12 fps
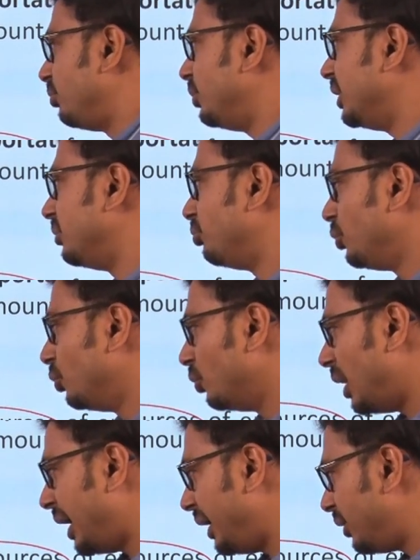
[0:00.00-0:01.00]
In blue
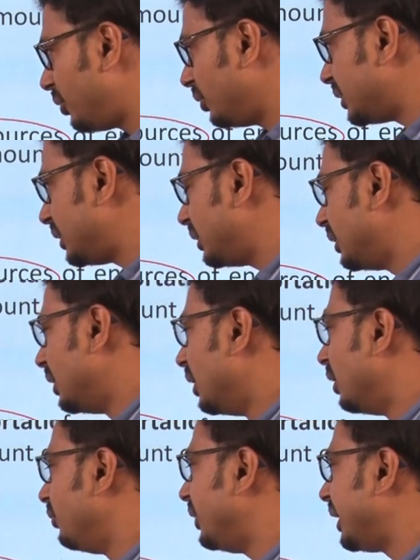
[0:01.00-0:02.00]
hydrogen
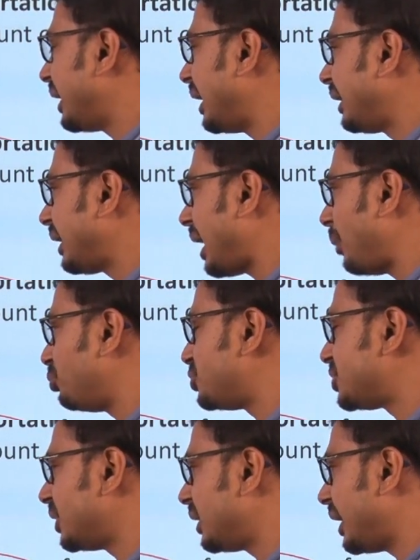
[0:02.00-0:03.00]
we can
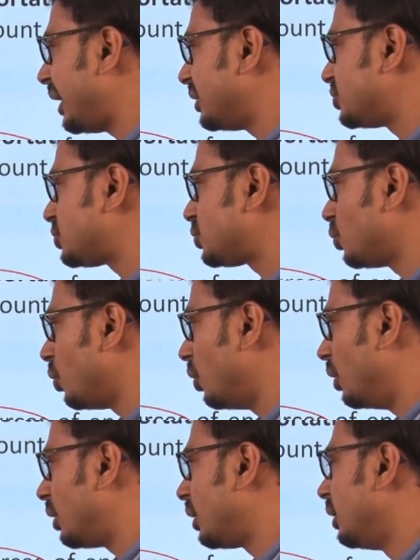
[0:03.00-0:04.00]
capture and
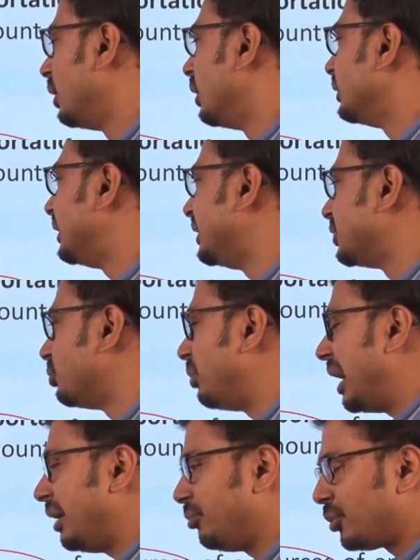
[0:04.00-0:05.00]
store these
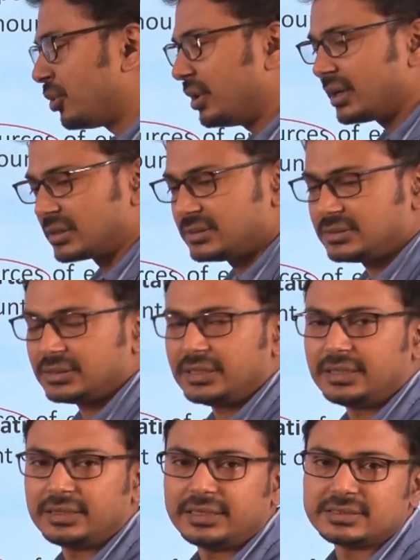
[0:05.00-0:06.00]
byproducts
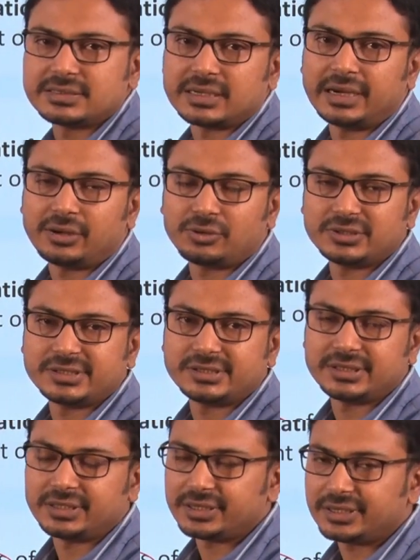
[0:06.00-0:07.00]
in this hydrogen
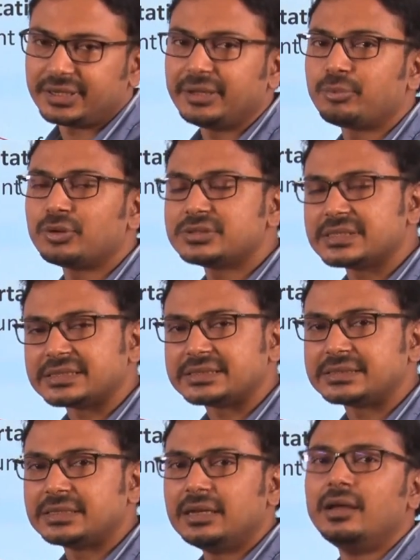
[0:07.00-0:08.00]
generating
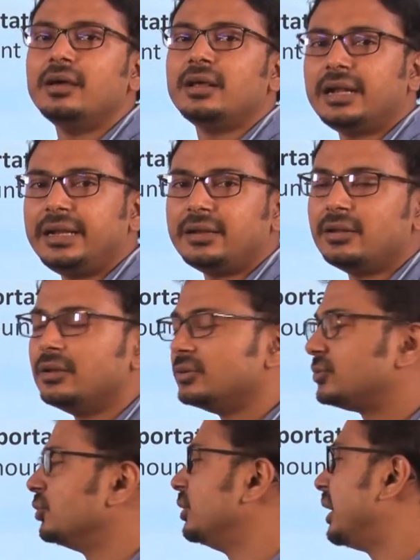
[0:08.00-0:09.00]
process, right.
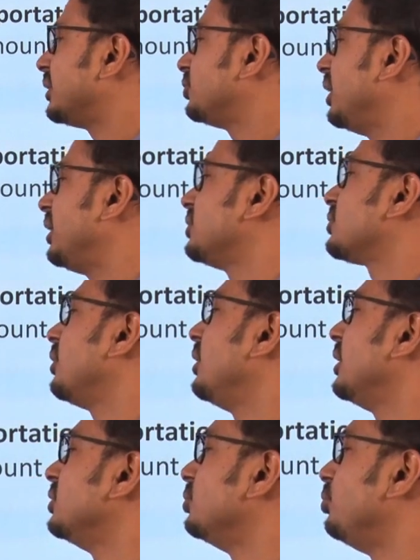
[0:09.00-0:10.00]
So, that is why it is called
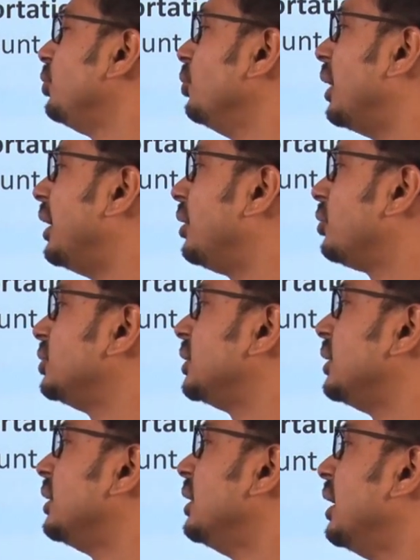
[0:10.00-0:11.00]
as blue hydrogen